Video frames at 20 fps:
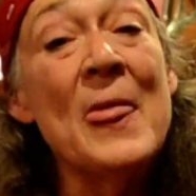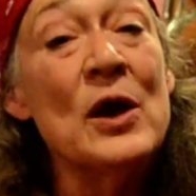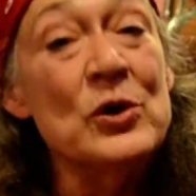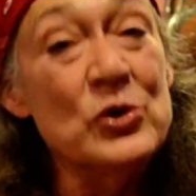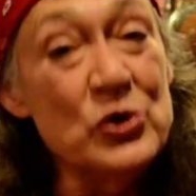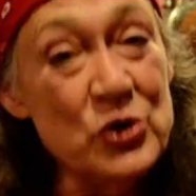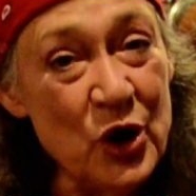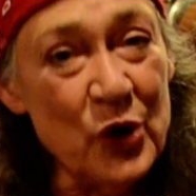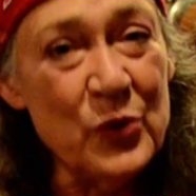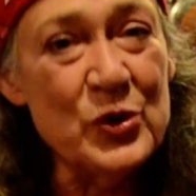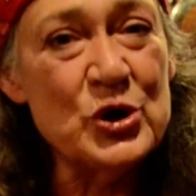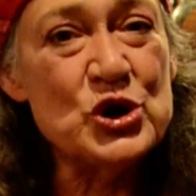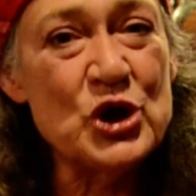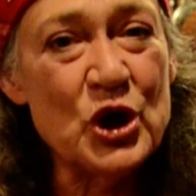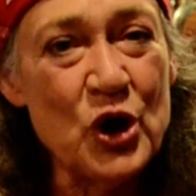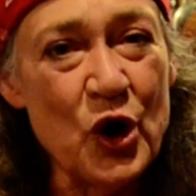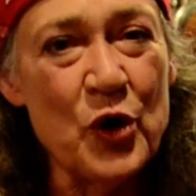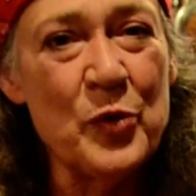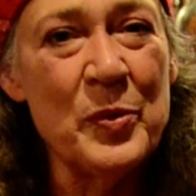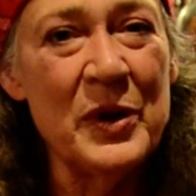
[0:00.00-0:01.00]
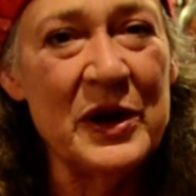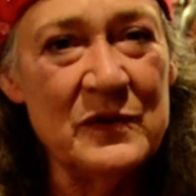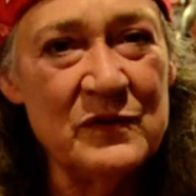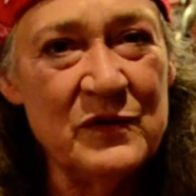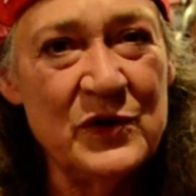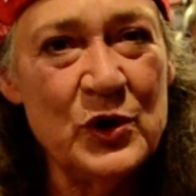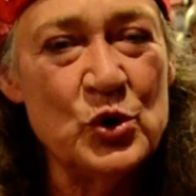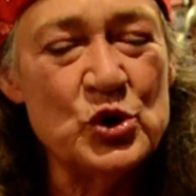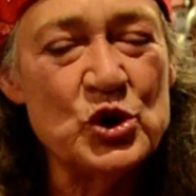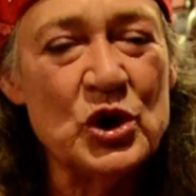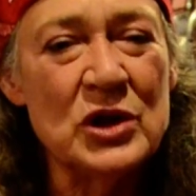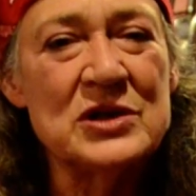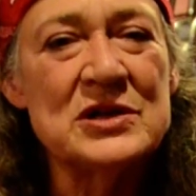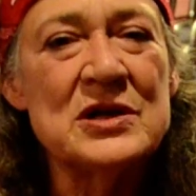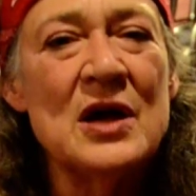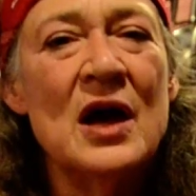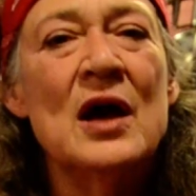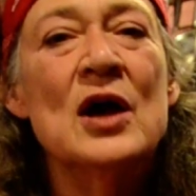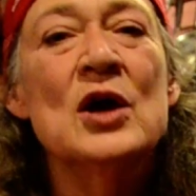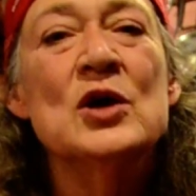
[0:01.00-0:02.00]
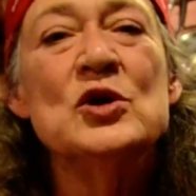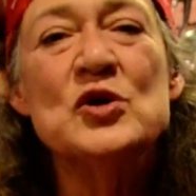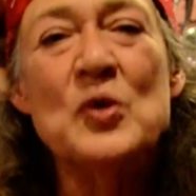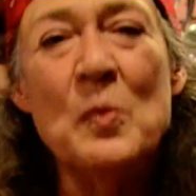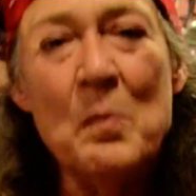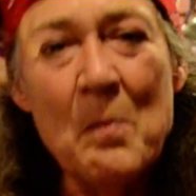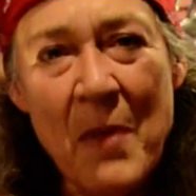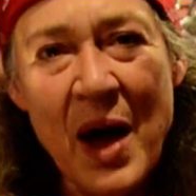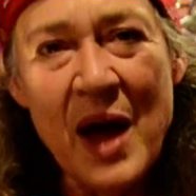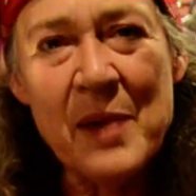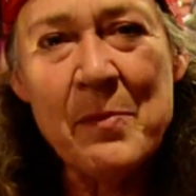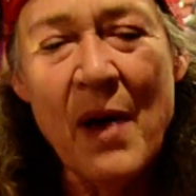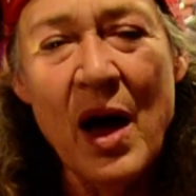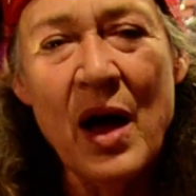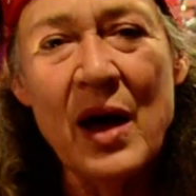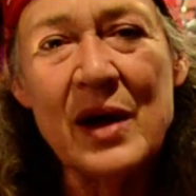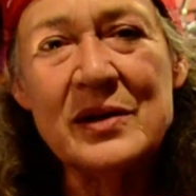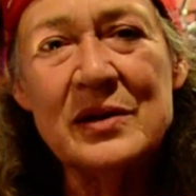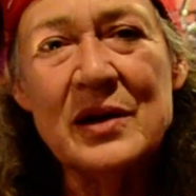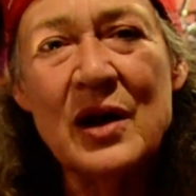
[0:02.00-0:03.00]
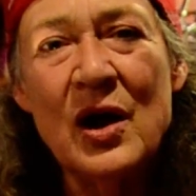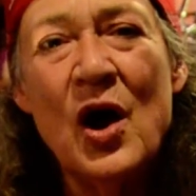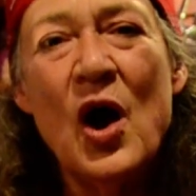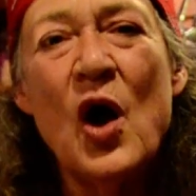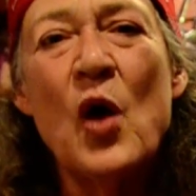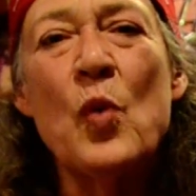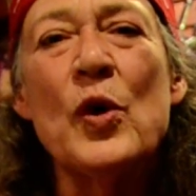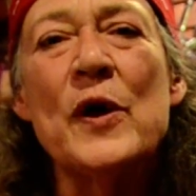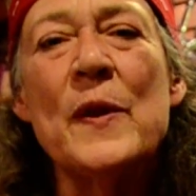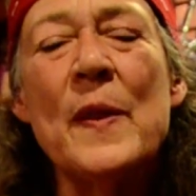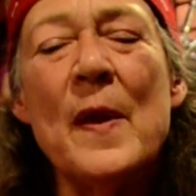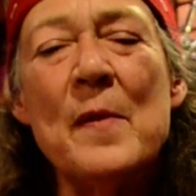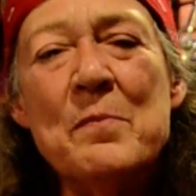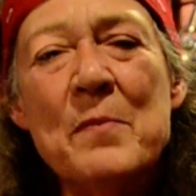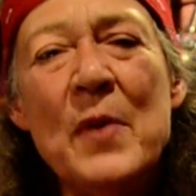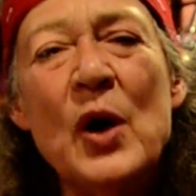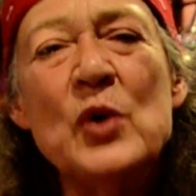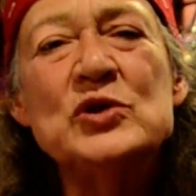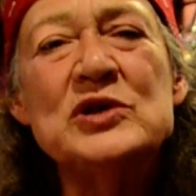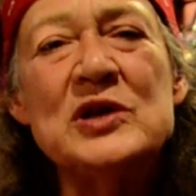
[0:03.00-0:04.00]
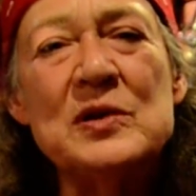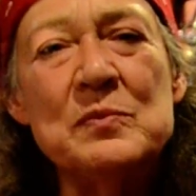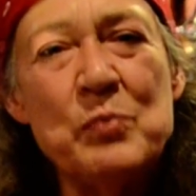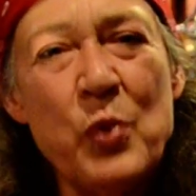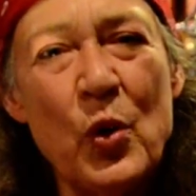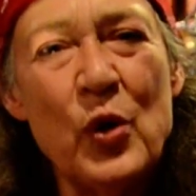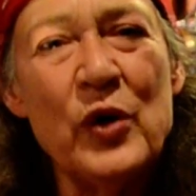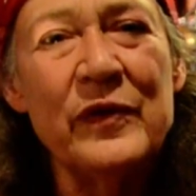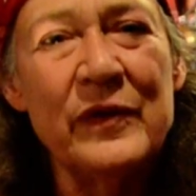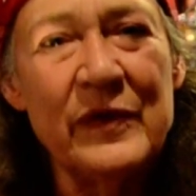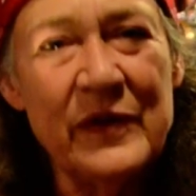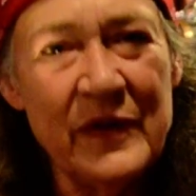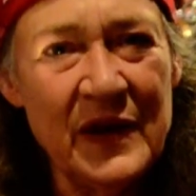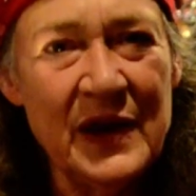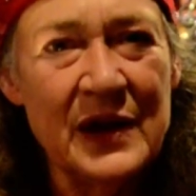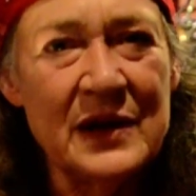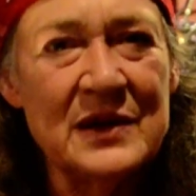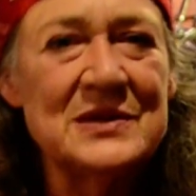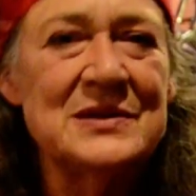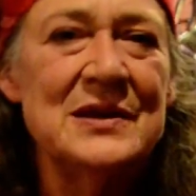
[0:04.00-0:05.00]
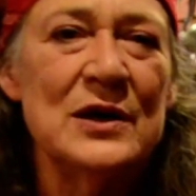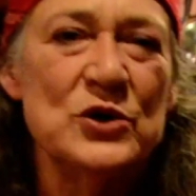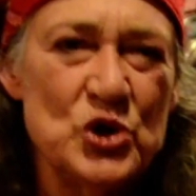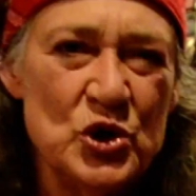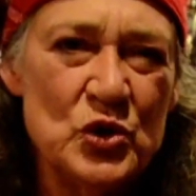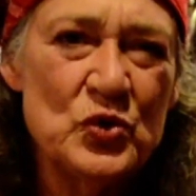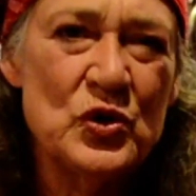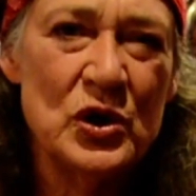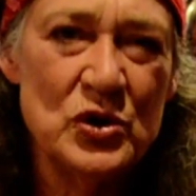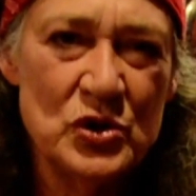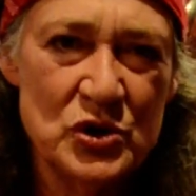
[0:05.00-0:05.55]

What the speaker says: Nourishing Herbal Infusions, to my mind, are one of the most important things that you can